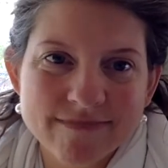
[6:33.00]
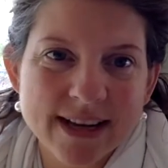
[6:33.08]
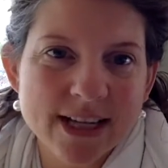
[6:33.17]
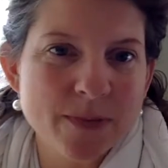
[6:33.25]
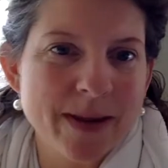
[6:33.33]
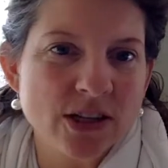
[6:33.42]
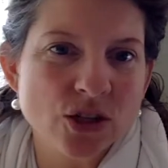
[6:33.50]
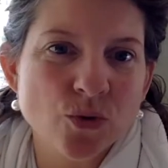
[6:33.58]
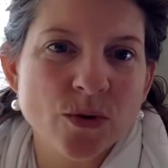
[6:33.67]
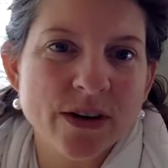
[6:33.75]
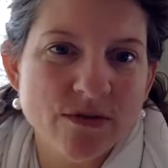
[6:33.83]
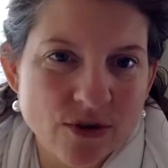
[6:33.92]
Expect
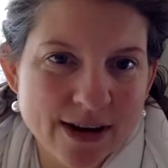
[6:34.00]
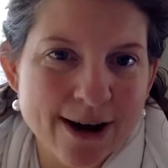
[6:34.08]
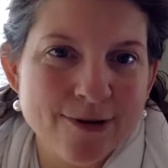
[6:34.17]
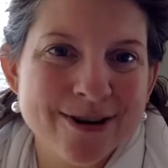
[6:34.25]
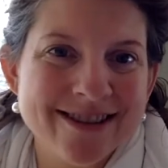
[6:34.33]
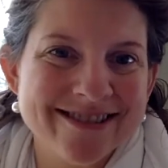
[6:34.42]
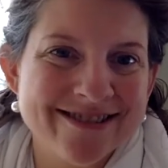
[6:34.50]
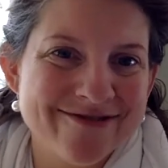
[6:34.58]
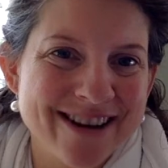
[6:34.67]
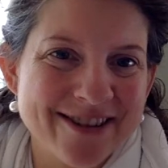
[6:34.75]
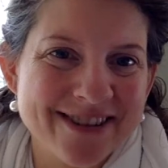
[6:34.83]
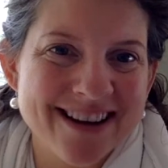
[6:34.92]
a 24-hour
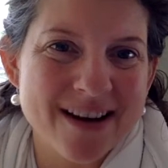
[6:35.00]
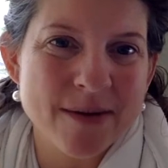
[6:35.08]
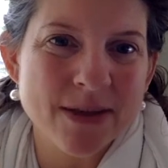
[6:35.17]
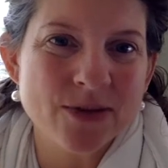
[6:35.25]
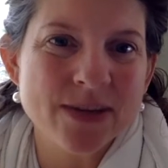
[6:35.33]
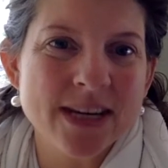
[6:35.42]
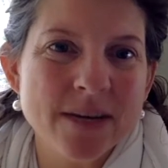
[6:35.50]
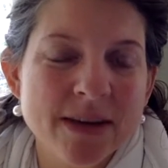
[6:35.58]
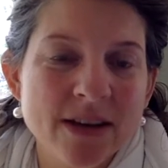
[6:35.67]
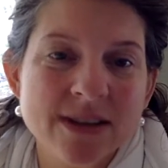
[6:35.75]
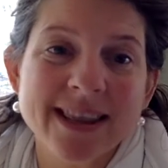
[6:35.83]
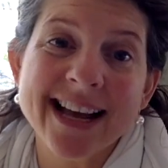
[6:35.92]
turnaround time on those
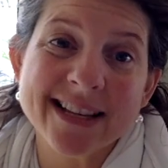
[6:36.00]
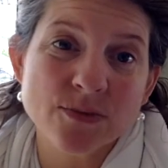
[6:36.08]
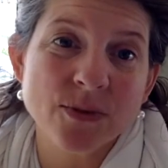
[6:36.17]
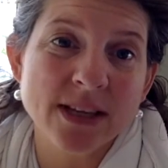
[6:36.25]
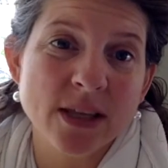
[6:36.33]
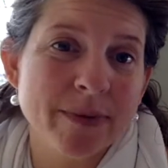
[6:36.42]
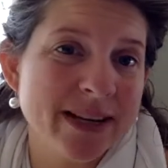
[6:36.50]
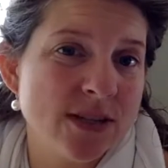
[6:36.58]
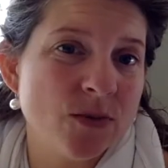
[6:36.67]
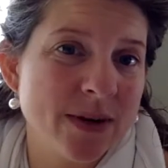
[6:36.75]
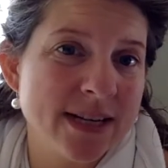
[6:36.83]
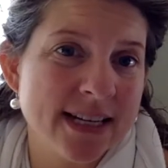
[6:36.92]
emails, and that's really the
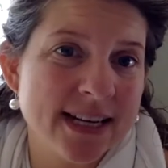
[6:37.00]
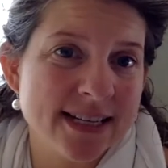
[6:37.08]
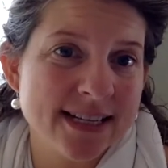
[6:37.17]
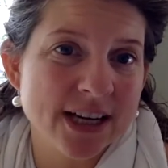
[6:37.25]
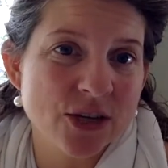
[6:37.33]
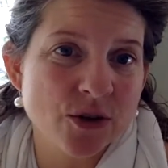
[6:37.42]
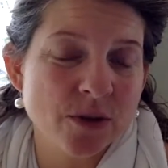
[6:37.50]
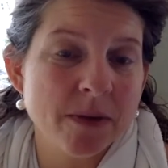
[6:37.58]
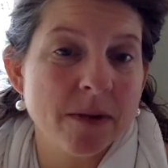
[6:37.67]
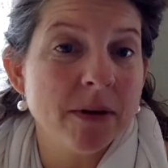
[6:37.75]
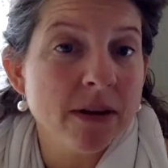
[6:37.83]
best way to get in touch with me.